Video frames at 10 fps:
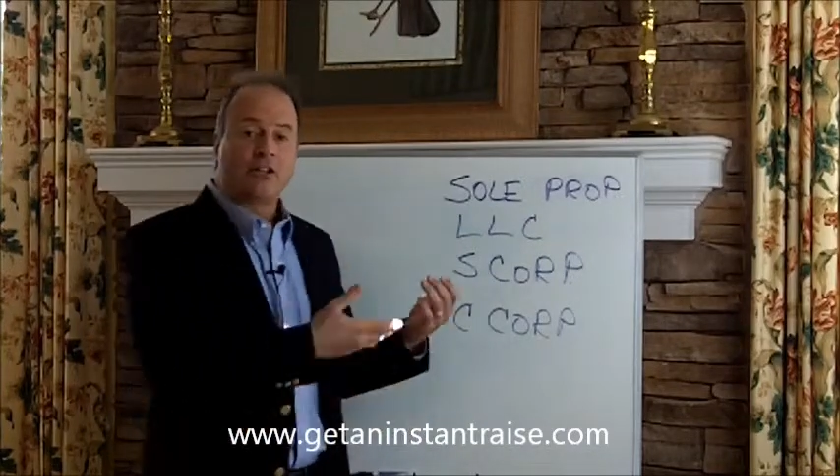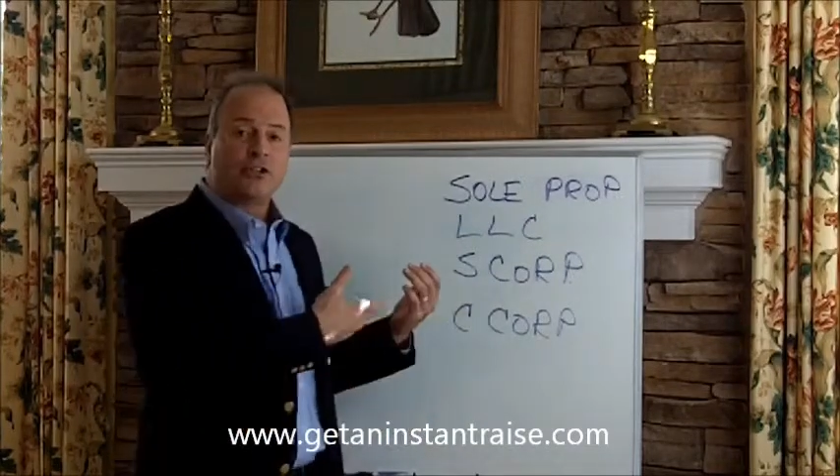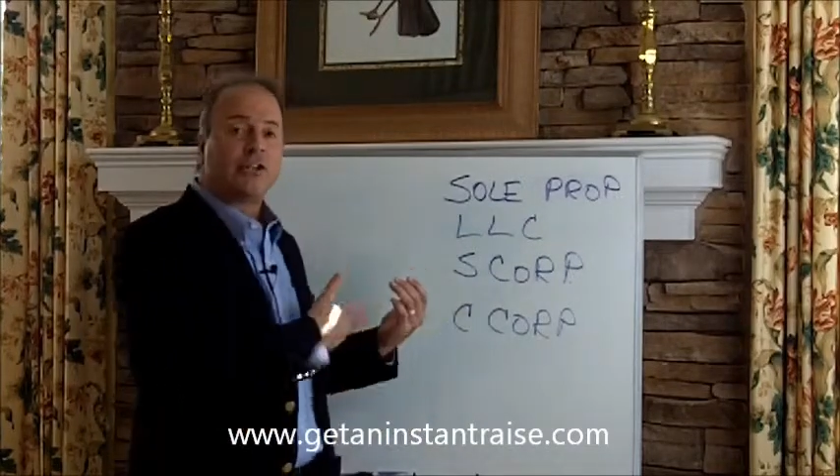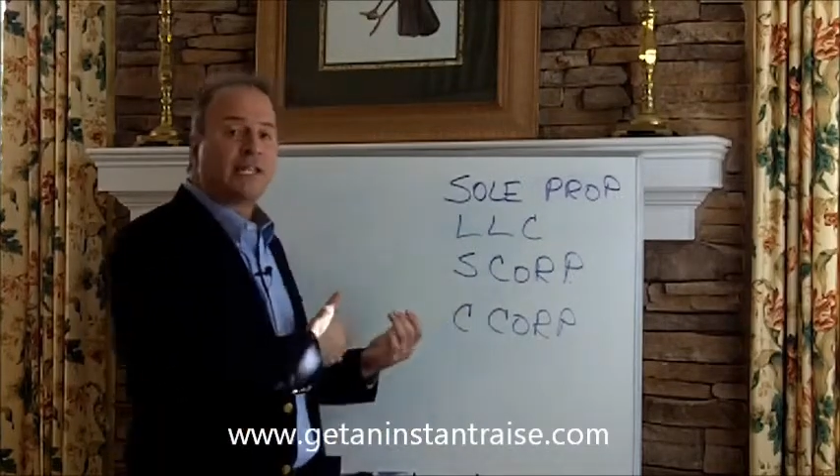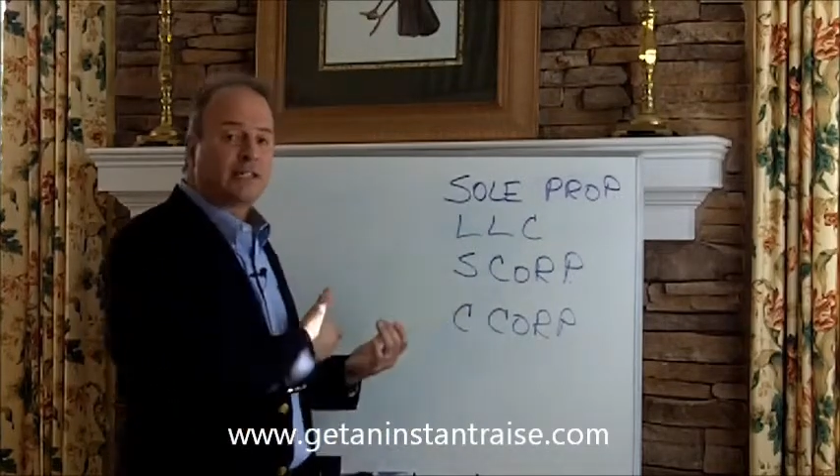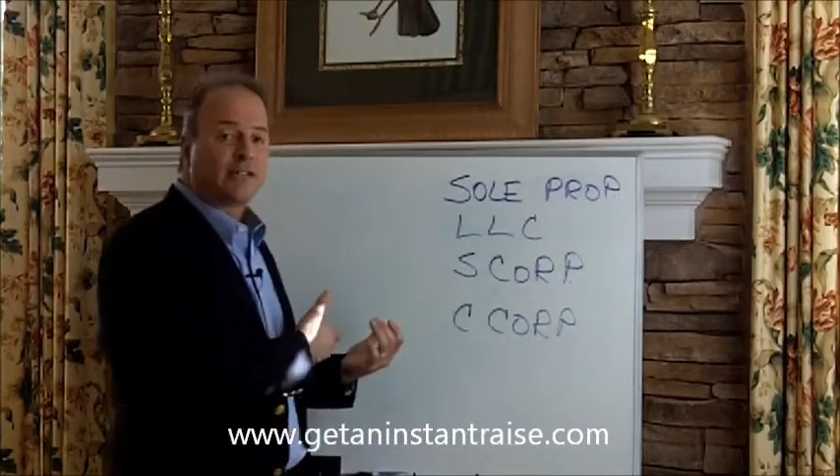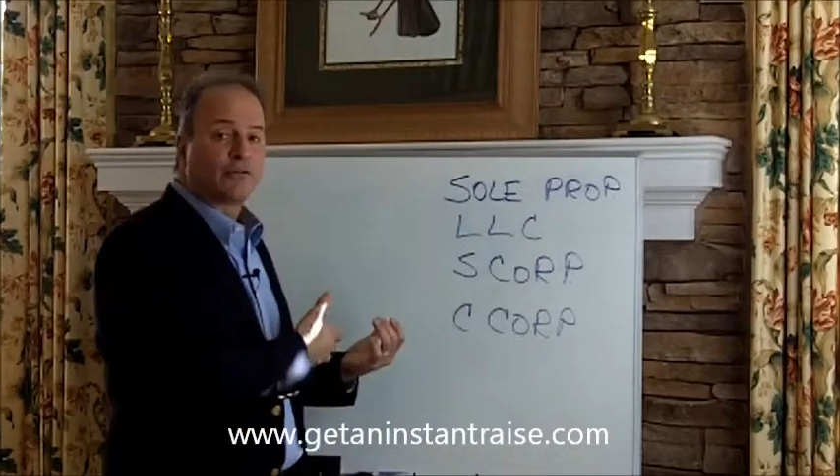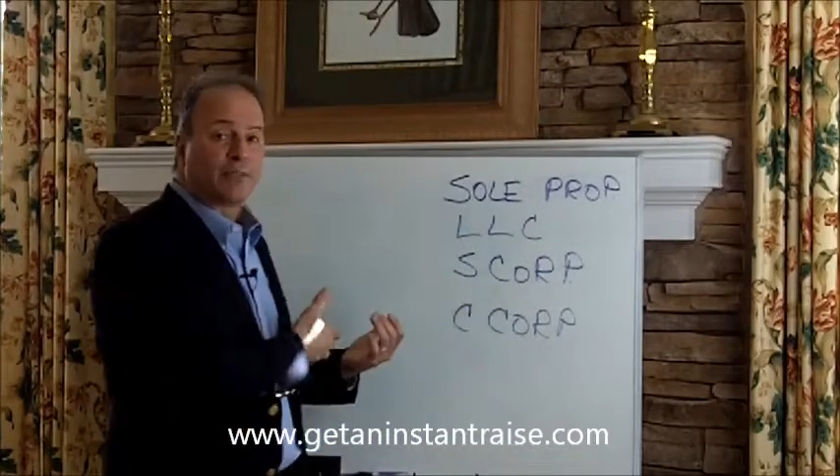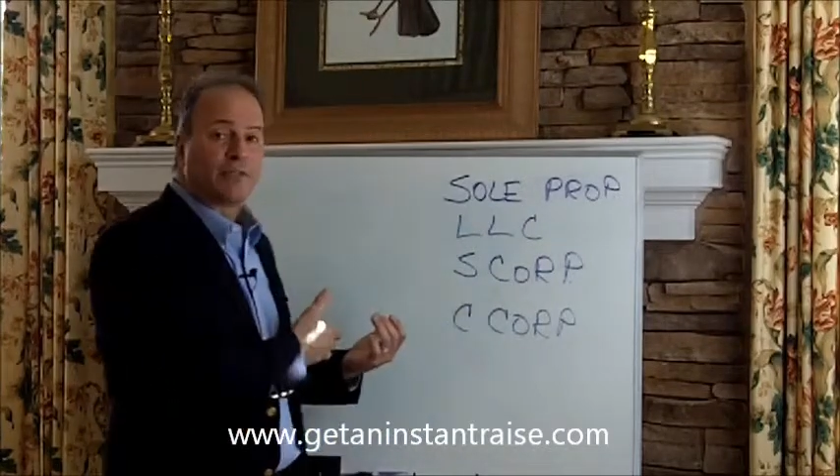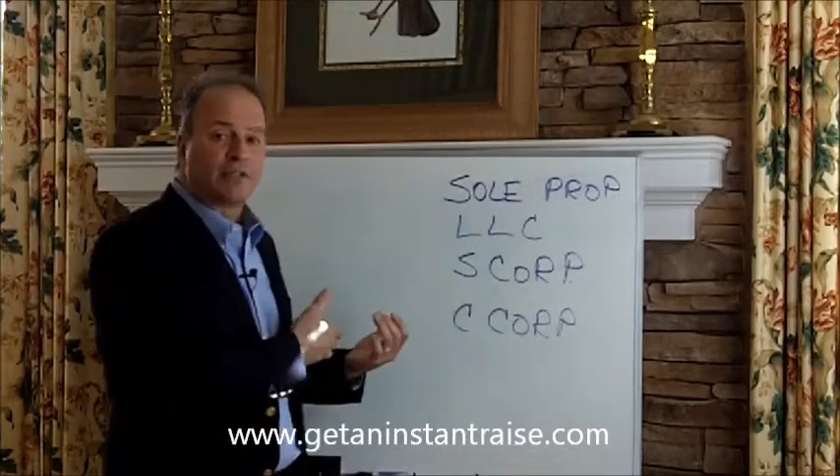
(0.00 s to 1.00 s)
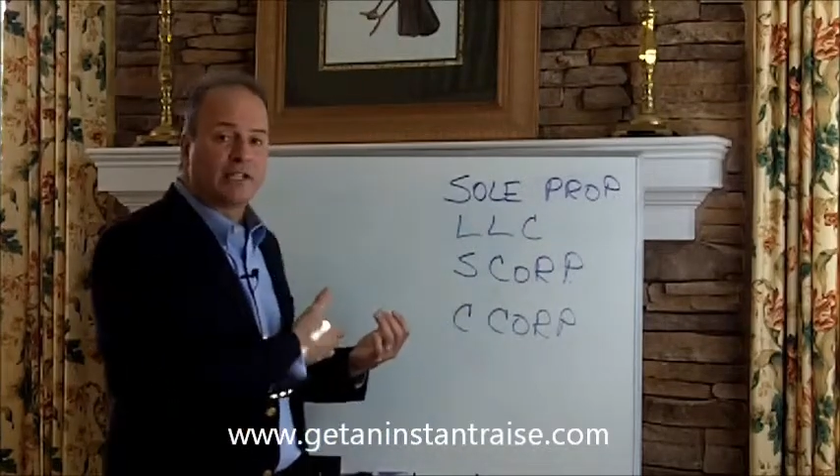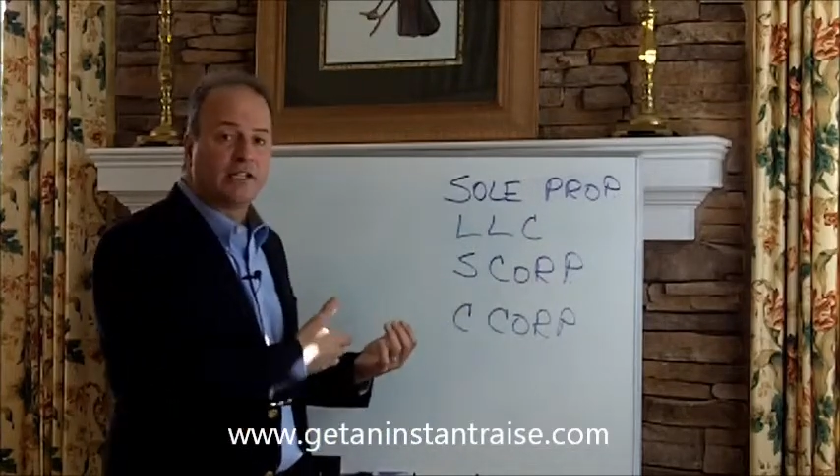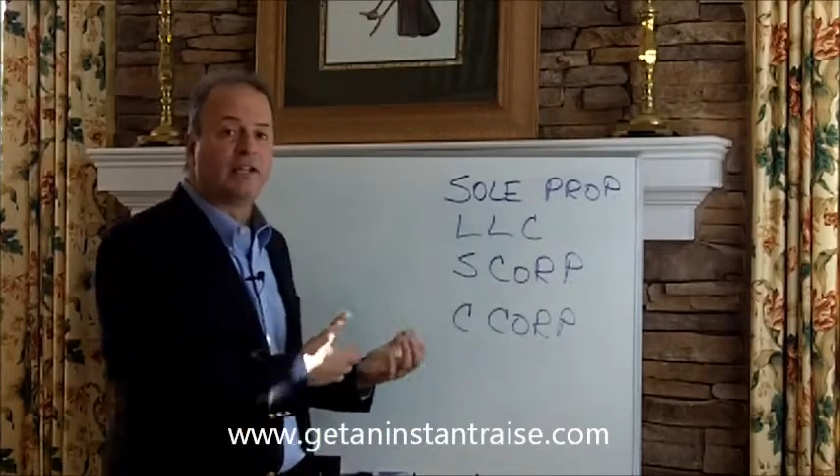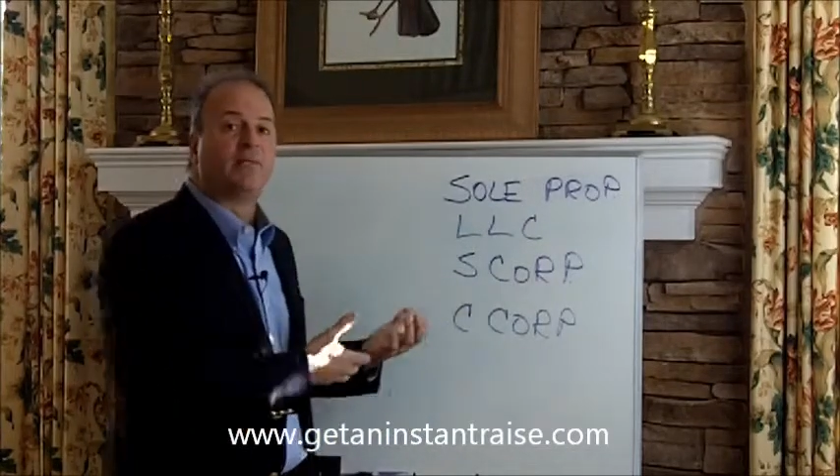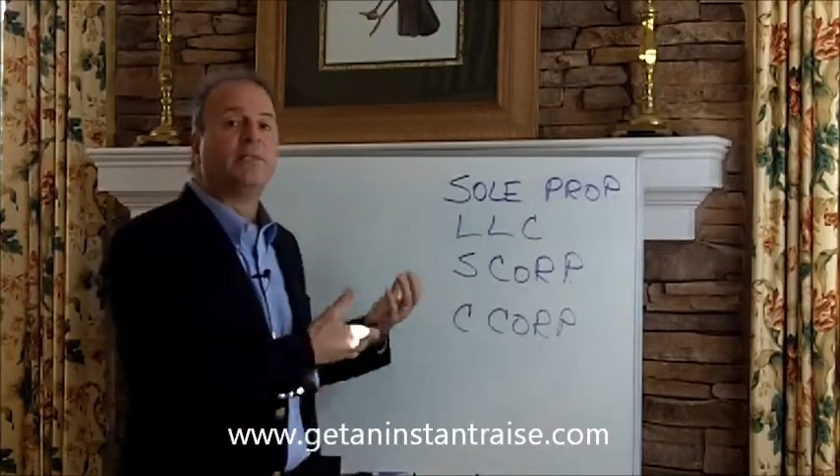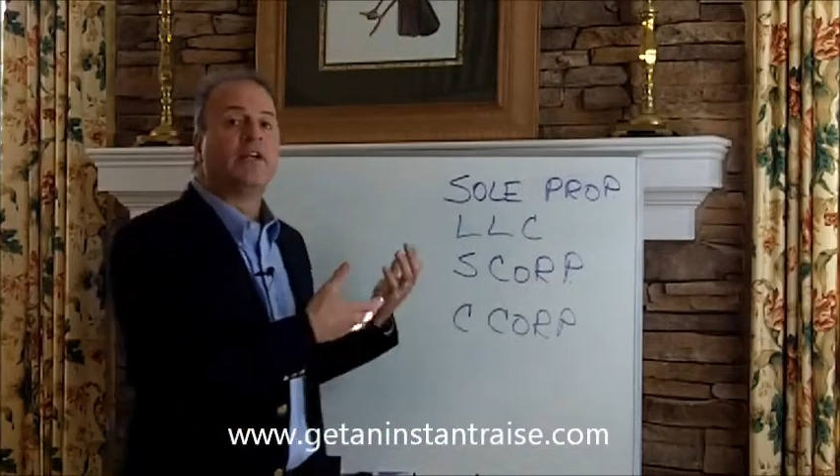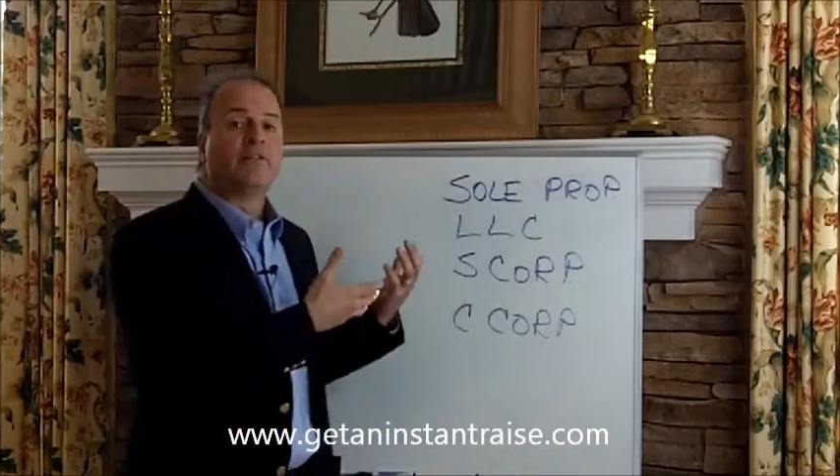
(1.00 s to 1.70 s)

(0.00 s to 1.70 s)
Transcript: You can get the information here,